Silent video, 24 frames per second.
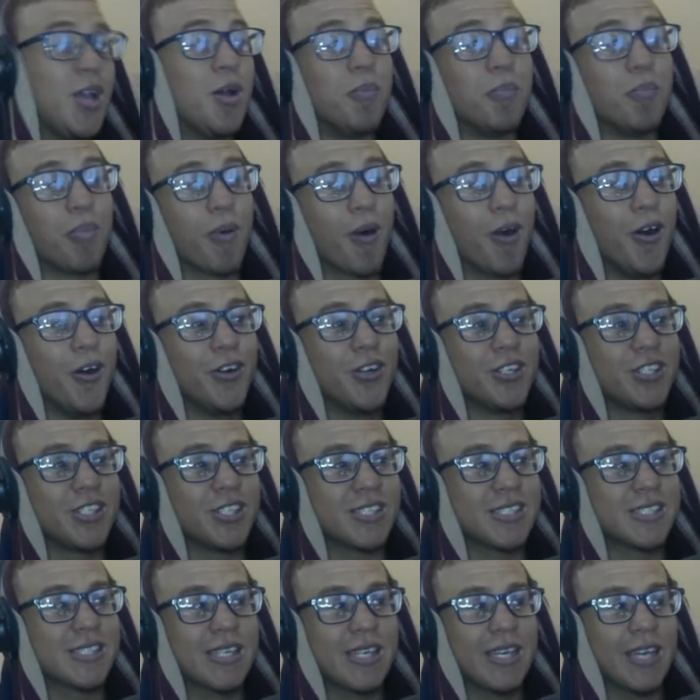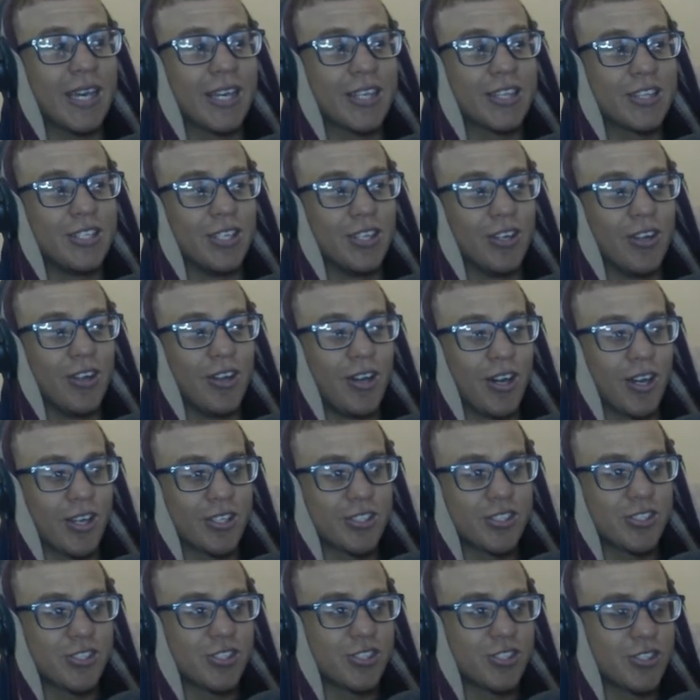Bro just kicked the lock
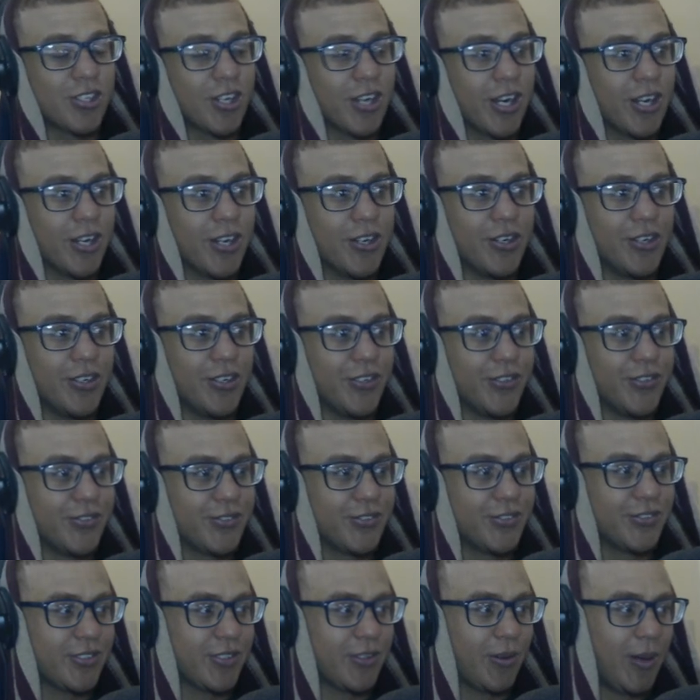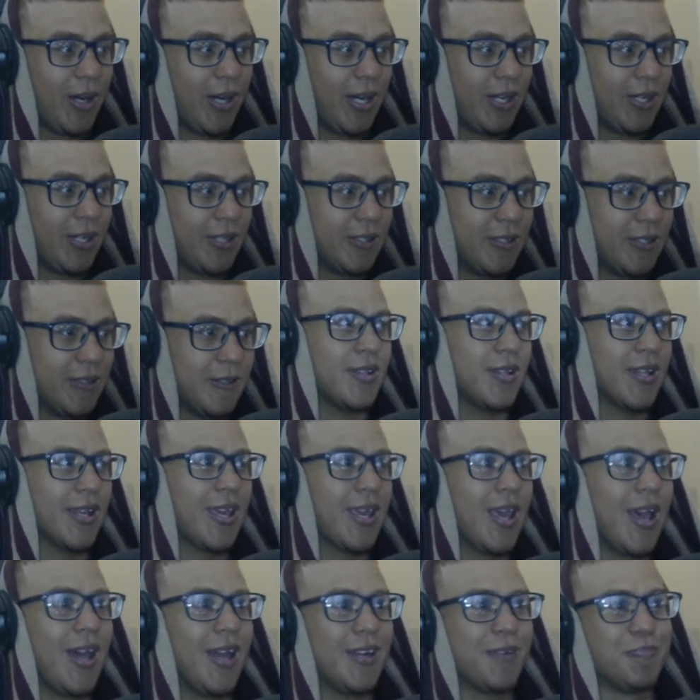straight off. Wow. The
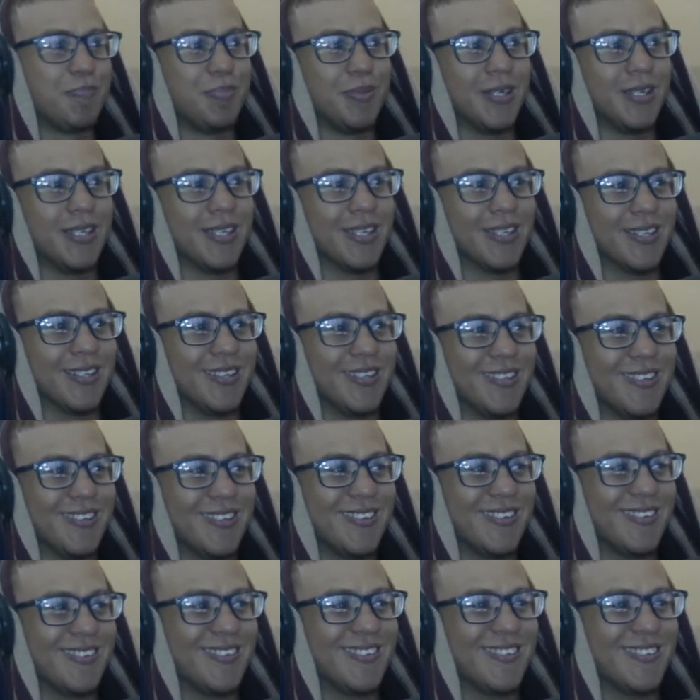cat burglar.